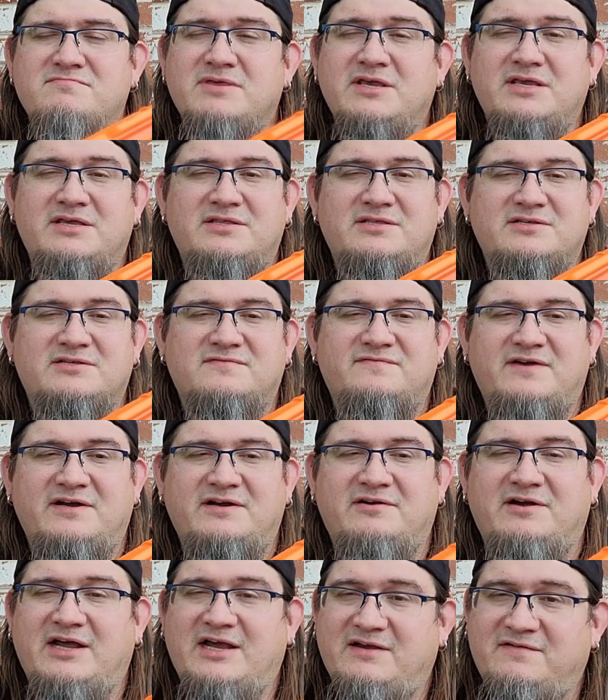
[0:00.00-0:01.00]
make this
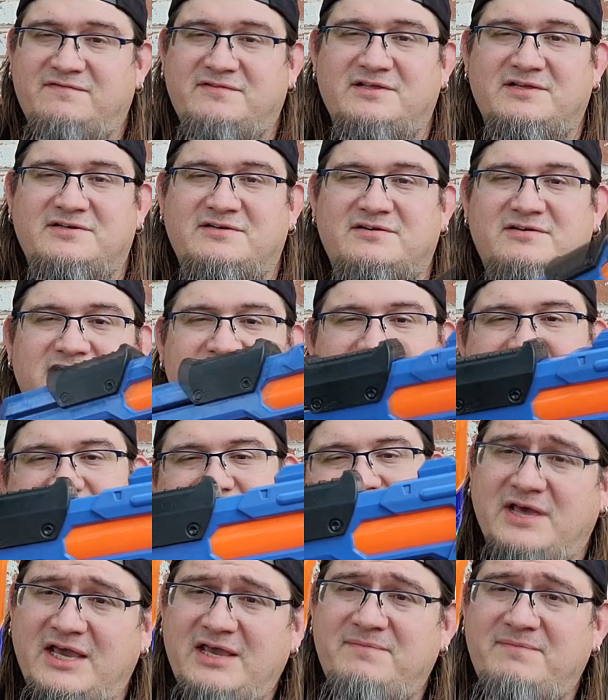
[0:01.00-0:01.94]
fire half-length darts.